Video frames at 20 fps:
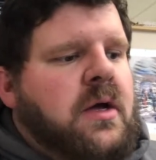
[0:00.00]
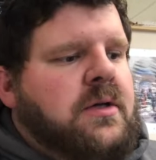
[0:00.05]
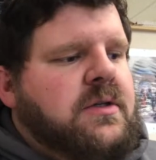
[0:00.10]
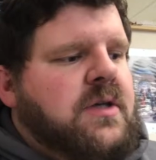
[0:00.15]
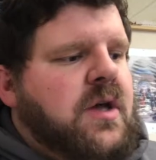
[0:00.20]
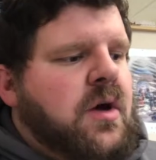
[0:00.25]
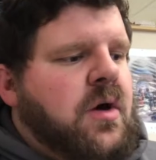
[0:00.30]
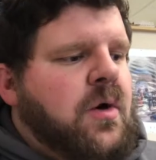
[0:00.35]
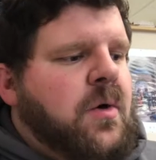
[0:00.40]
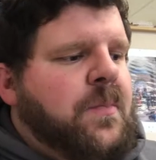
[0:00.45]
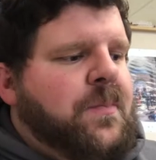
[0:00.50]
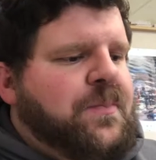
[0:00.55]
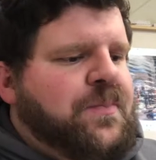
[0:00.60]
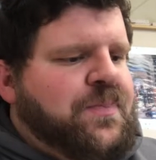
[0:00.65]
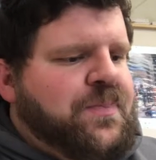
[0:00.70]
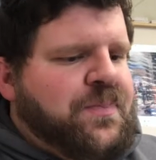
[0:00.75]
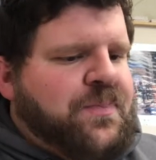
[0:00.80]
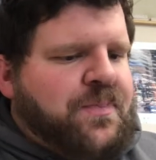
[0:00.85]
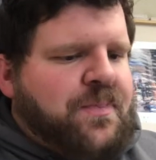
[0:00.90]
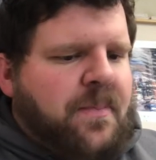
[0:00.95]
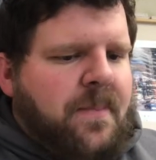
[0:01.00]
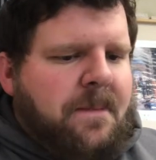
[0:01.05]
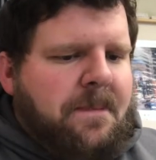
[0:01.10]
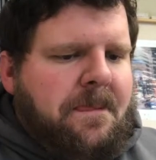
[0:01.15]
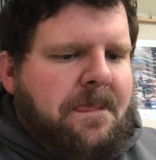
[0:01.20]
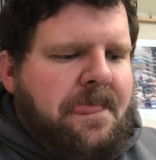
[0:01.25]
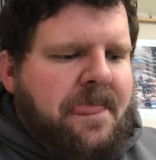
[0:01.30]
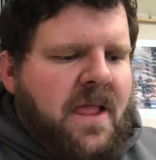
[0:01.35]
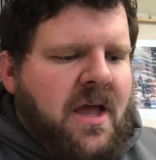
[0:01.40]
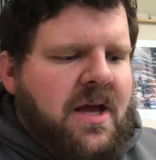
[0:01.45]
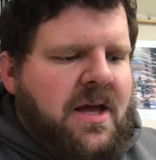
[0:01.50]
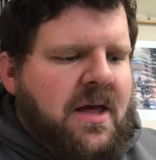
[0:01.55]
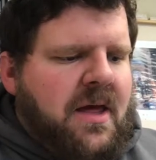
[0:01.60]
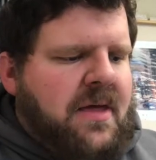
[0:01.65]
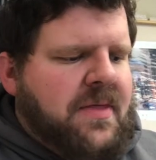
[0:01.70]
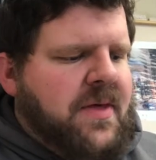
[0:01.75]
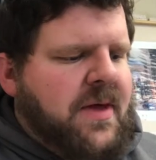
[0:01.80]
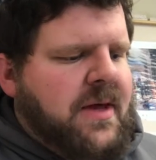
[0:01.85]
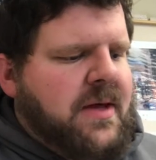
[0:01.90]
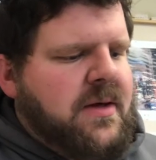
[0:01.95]
So,
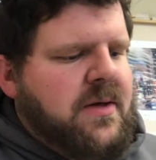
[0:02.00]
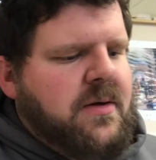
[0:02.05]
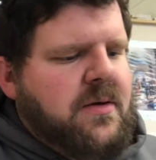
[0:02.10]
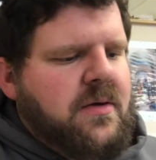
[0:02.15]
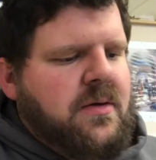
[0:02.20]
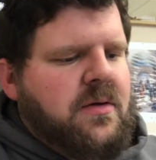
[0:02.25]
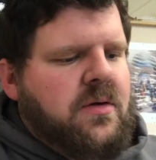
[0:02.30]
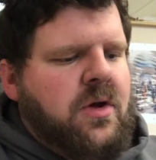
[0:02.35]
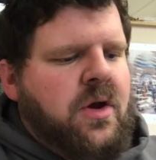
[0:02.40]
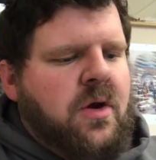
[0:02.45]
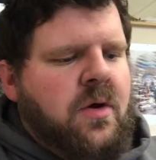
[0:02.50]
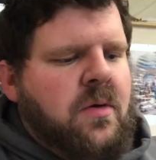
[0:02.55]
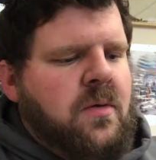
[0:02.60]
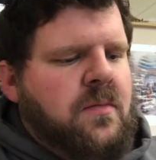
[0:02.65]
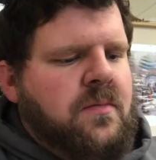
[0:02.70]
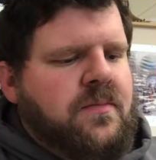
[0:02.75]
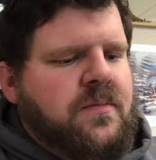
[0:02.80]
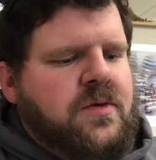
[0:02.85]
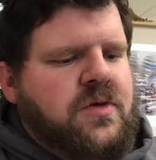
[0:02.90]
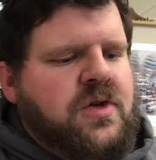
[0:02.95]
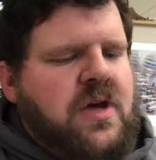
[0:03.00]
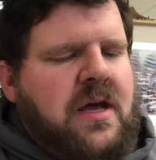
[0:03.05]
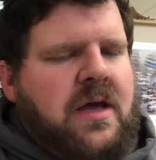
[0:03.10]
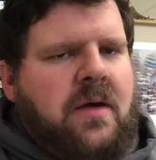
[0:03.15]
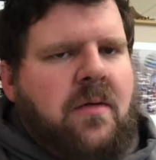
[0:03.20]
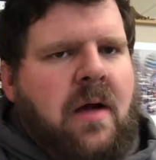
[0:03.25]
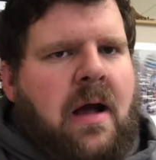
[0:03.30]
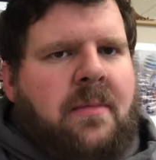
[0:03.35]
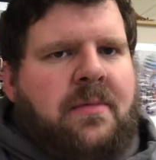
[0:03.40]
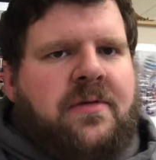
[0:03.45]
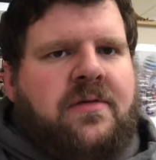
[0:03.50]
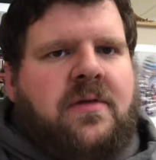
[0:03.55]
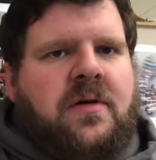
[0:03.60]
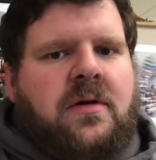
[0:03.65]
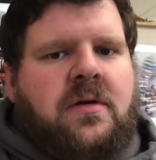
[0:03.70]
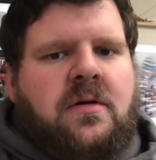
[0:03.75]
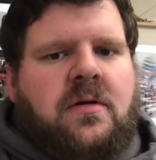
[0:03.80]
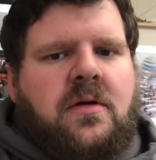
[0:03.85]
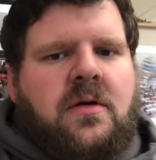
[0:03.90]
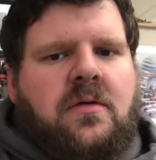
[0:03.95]
I, I think you know Jackie
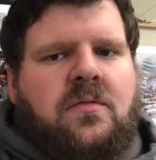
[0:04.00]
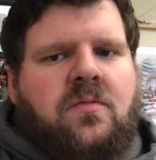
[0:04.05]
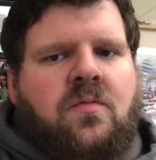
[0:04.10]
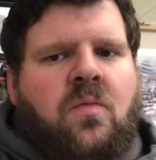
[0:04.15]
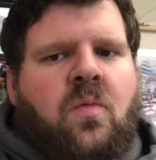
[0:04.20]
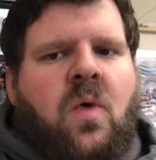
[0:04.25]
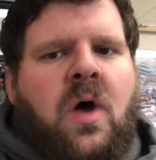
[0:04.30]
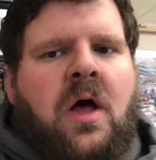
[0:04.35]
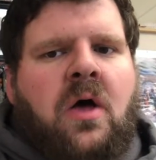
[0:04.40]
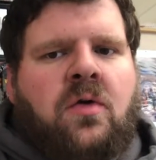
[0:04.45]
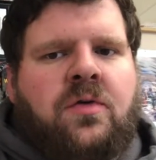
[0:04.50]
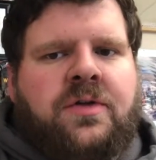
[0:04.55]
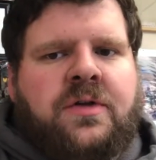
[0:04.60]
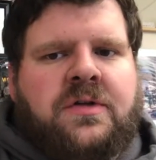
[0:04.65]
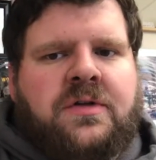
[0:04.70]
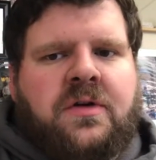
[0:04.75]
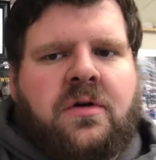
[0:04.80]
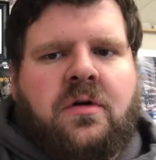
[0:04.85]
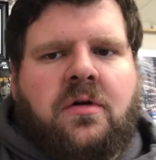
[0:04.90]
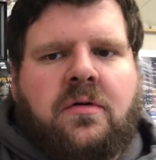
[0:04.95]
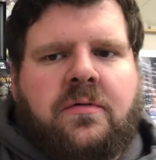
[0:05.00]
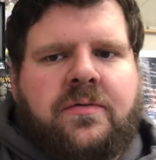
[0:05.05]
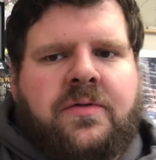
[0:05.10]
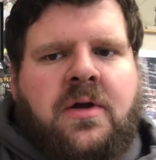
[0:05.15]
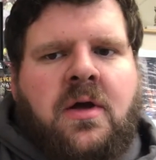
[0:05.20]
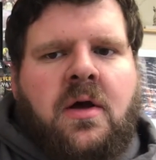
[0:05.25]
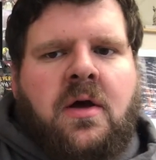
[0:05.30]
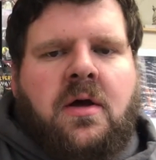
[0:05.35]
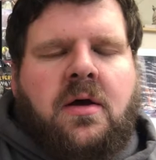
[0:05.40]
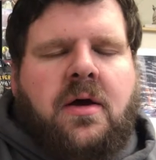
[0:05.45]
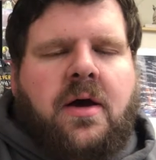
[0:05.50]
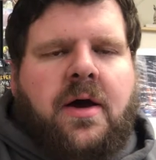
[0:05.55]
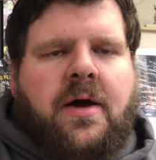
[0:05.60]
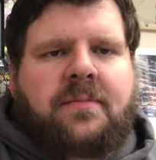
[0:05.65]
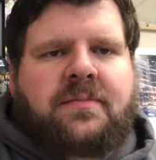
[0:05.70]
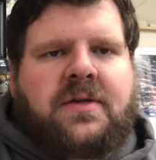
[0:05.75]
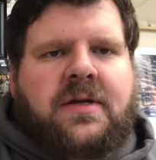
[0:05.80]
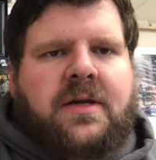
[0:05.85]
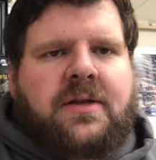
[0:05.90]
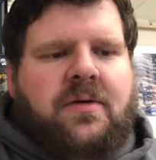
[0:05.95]
Robinson uh, well deserved
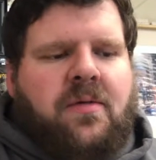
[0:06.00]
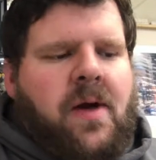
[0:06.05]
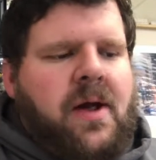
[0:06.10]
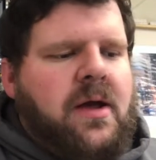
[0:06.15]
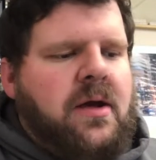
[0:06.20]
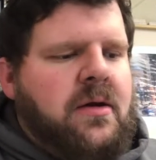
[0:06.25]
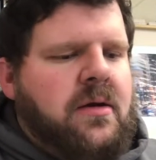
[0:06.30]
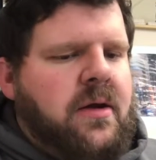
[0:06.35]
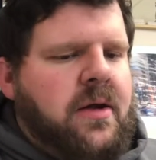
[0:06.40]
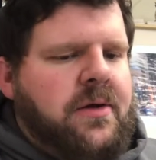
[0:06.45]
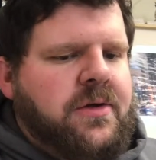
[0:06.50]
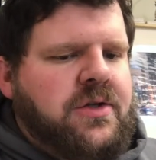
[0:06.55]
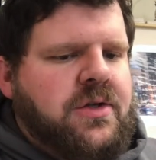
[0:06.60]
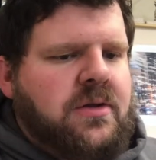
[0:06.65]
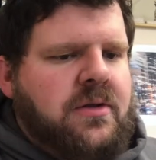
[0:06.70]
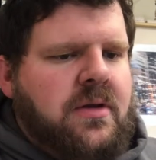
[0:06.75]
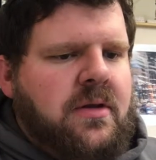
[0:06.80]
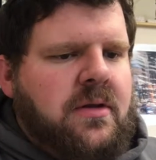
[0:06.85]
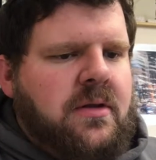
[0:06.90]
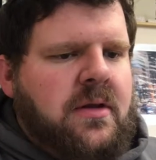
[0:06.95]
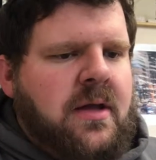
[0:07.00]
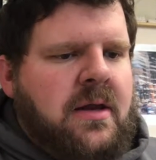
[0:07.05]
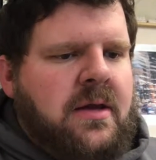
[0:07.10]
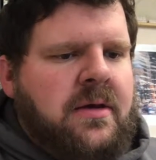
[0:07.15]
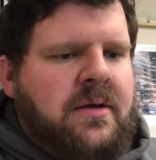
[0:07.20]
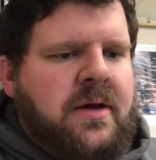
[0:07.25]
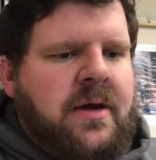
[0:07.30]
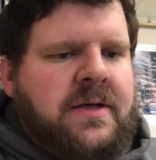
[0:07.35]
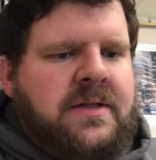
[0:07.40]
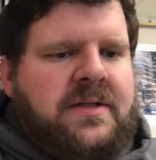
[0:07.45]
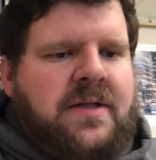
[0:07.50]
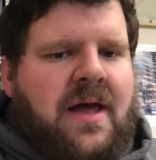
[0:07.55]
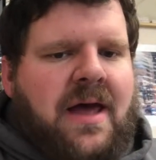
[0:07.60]
um, to get the recognition that he does.